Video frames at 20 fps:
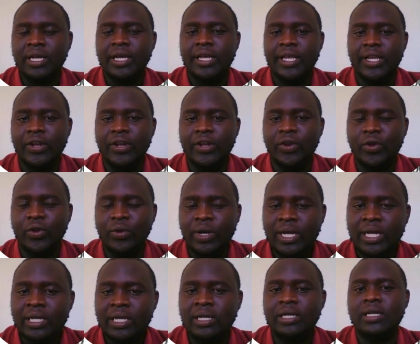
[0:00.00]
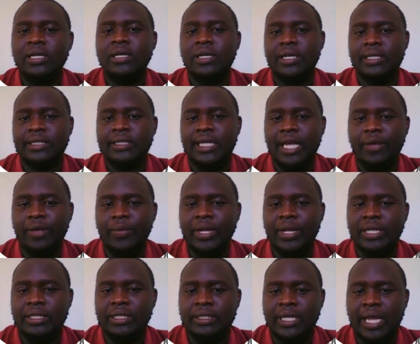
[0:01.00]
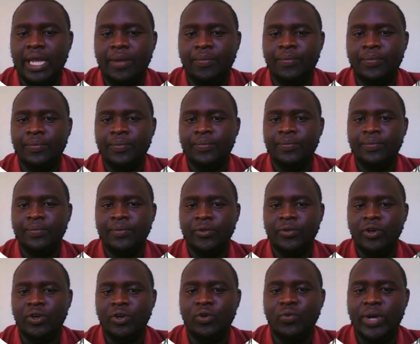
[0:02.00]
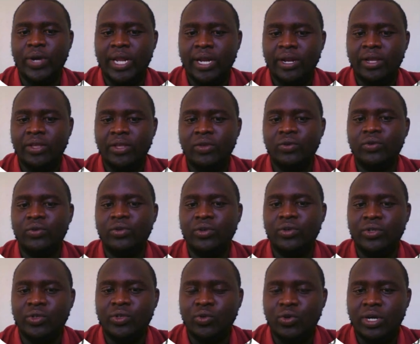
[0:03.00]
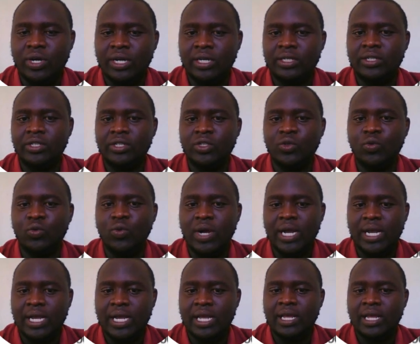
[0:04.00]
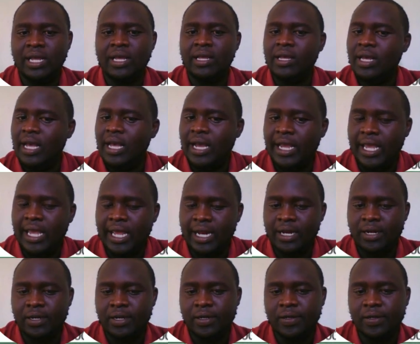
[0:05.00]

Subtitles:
in your retirement time or when you don't want to work again.